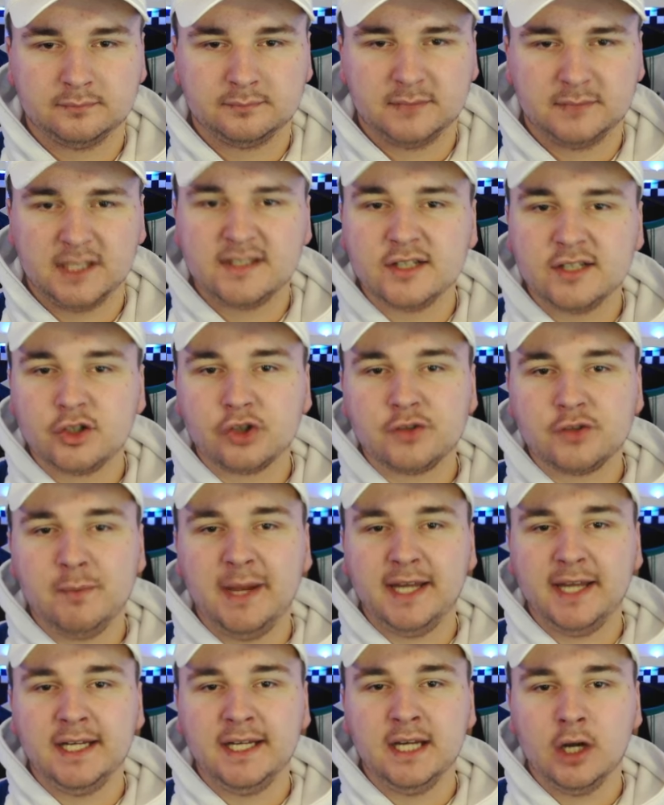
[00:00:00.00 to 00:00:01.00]
Is it just
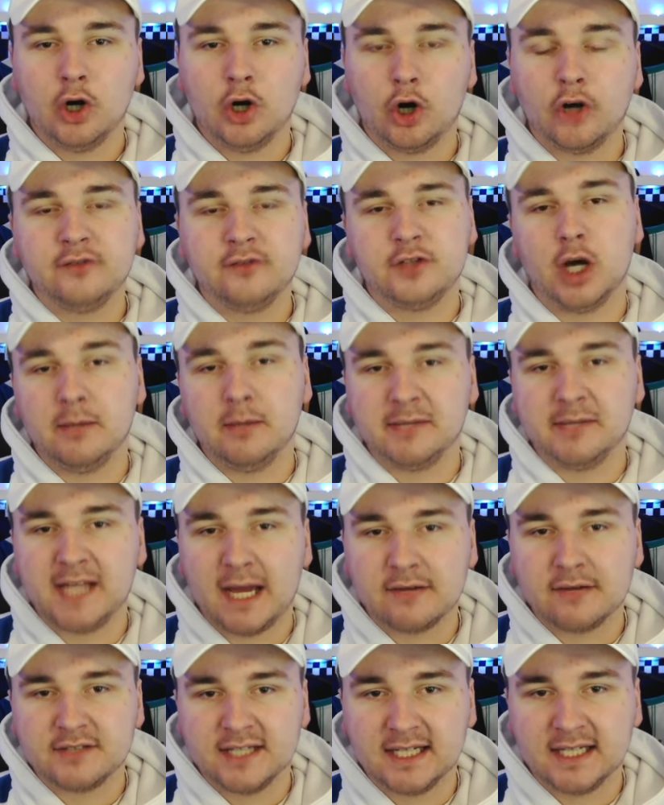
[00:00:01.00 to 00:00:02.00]
me, or have Derby
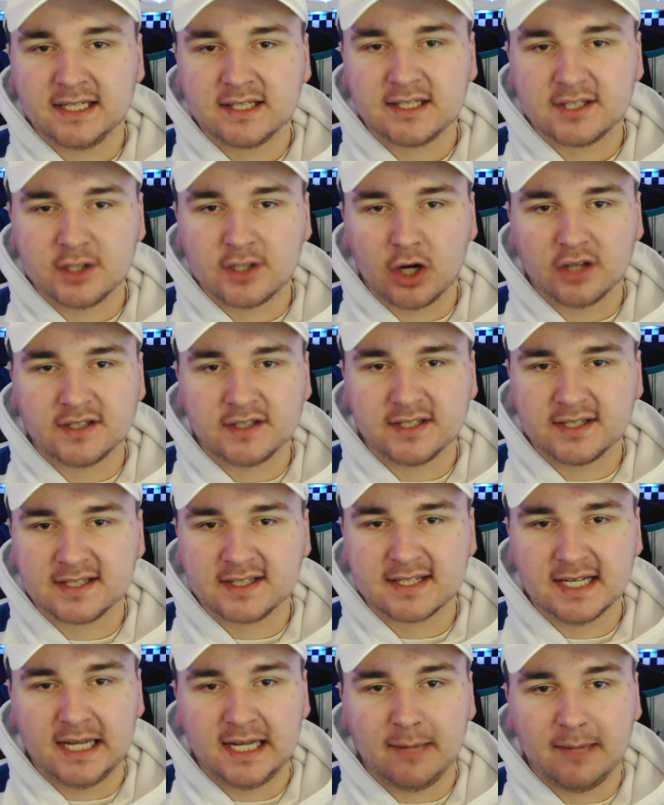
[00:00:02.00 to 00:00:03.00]
County started to
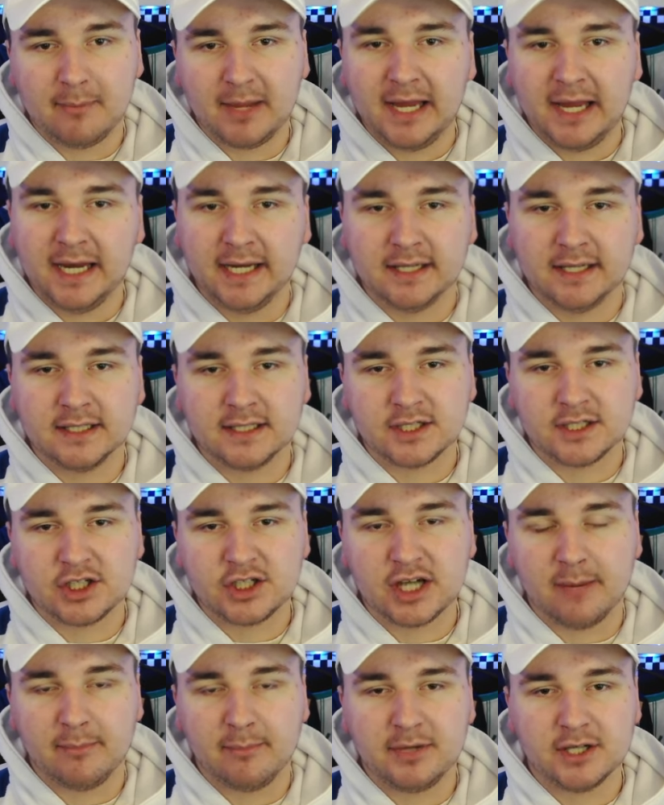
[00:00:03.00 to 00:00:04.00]
slip in the
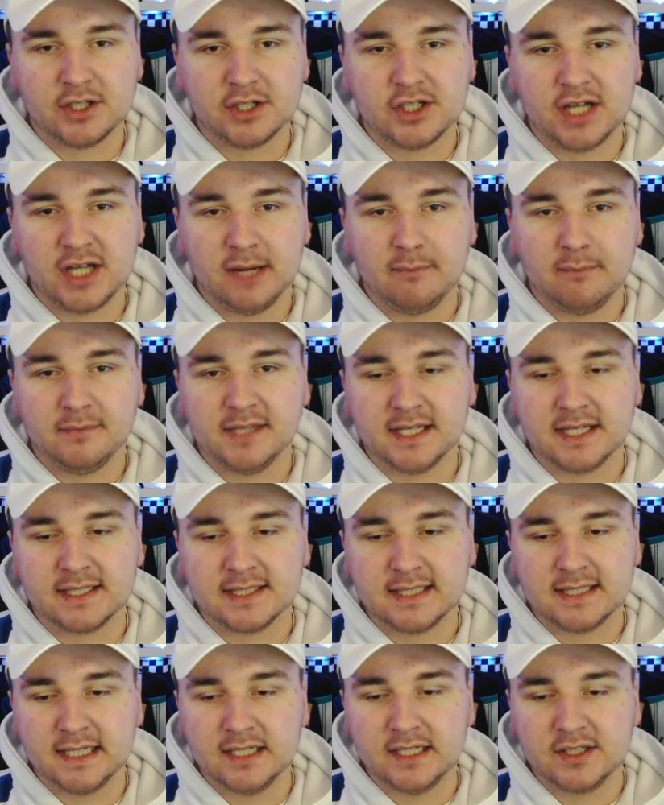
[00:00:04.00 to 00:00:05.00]
Championship this
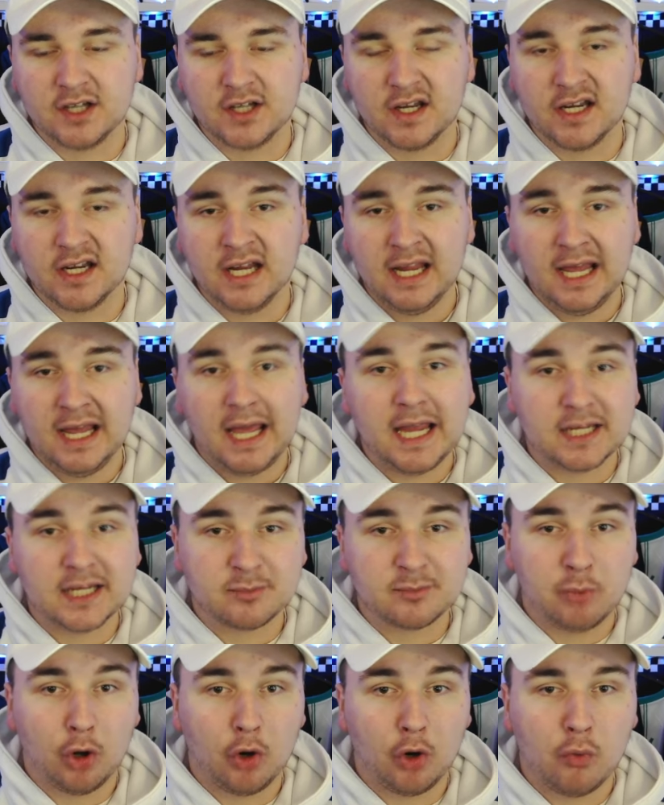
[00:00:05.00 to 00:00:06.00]
season? Is
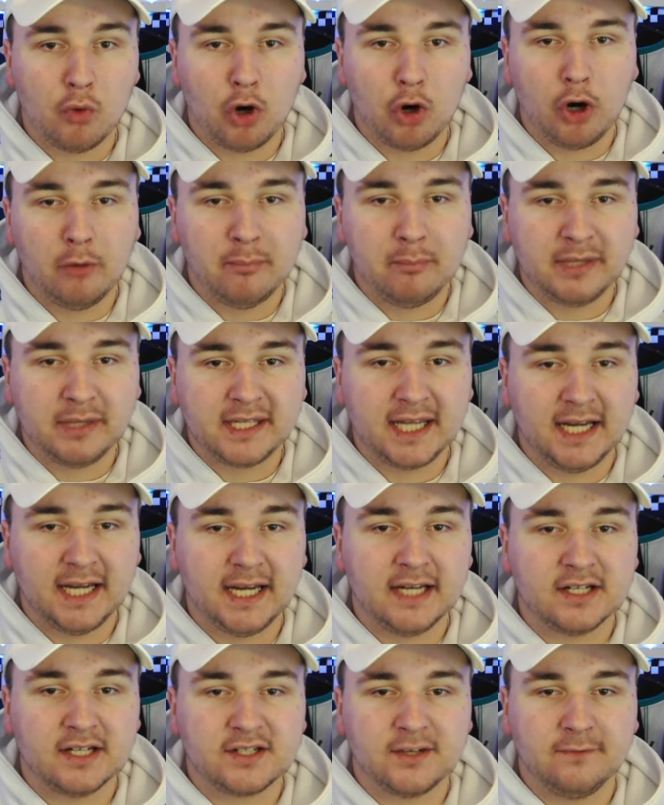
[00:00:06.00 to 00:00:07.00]
Paul Warne
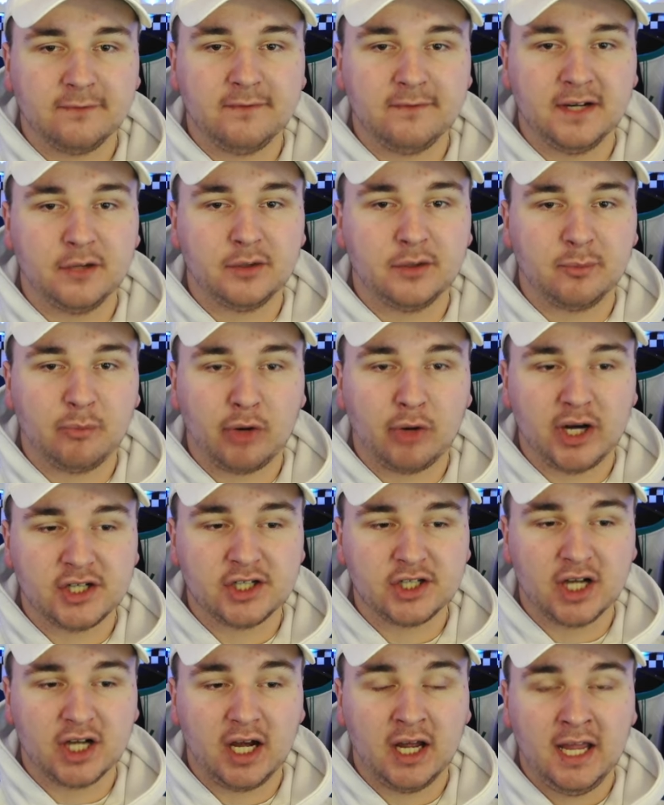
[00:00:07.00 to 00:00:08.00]
beginning to feel the
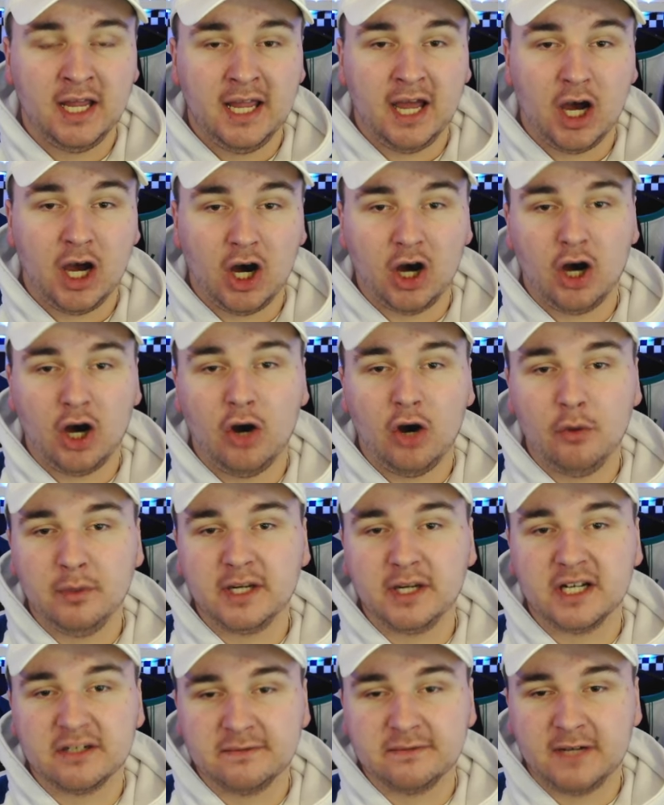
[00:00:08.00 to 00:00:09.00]
pressure? Are we
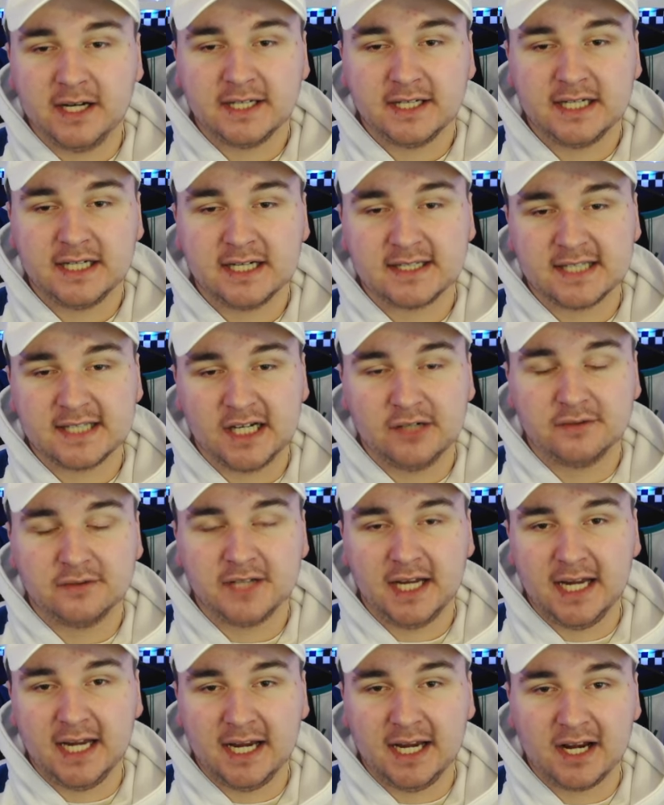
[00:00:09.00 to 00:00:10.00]
going to find ourselves
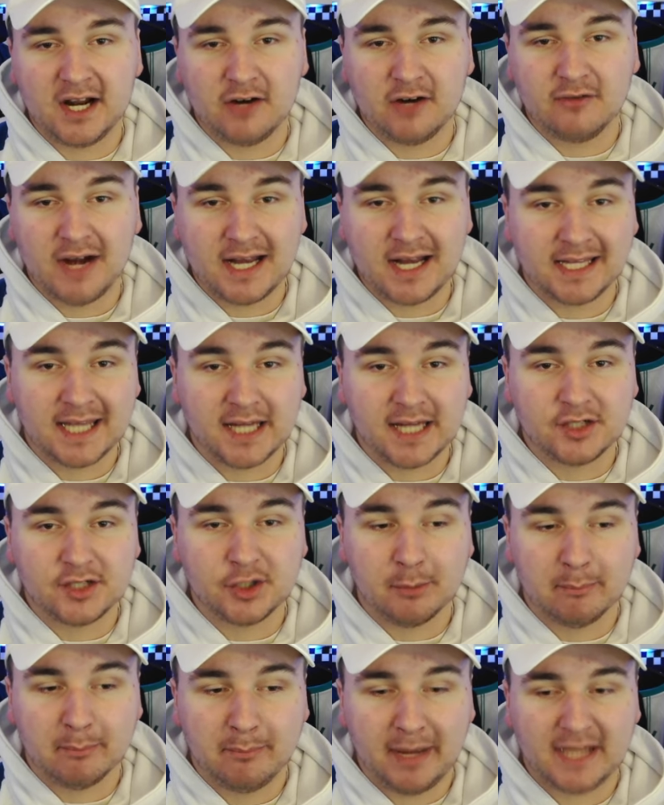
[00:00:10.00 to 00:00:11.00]
in a
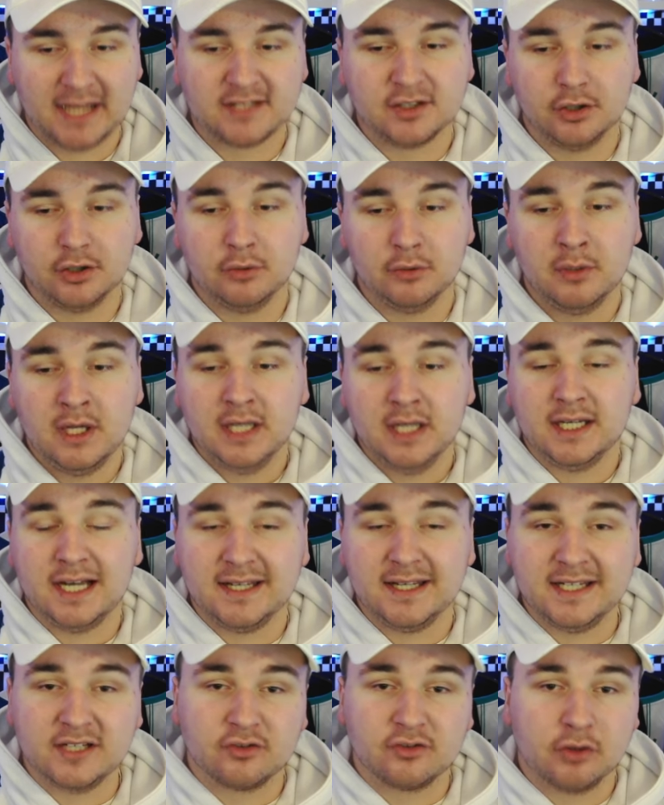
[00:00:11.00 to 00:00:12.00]
relegation battle? Now,
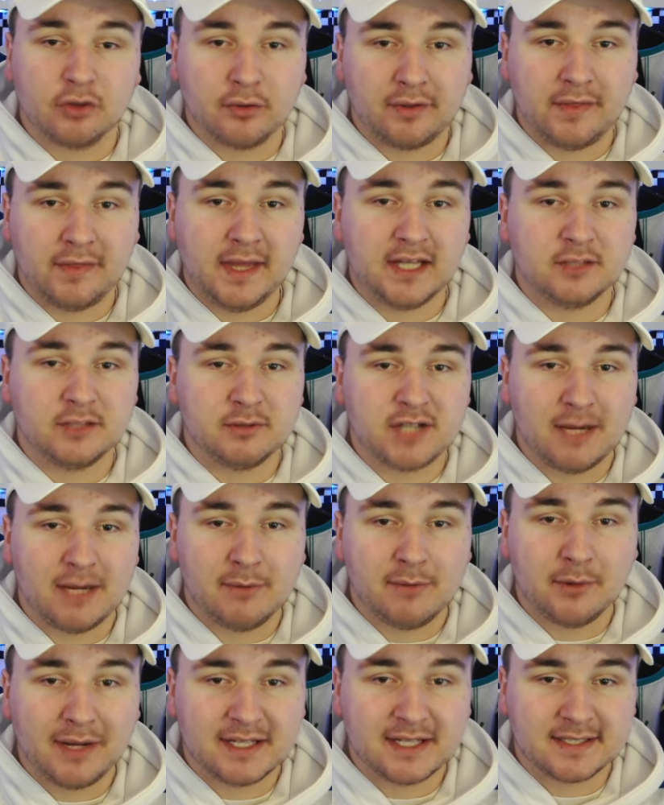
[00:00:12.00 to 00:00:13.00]
these are all the things which I'm going
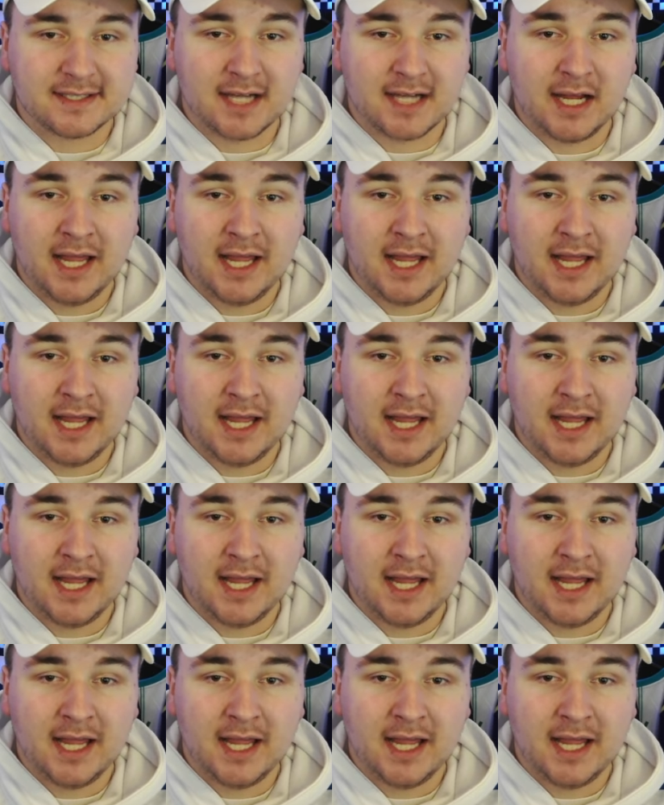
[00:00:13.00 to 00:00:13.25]
to answer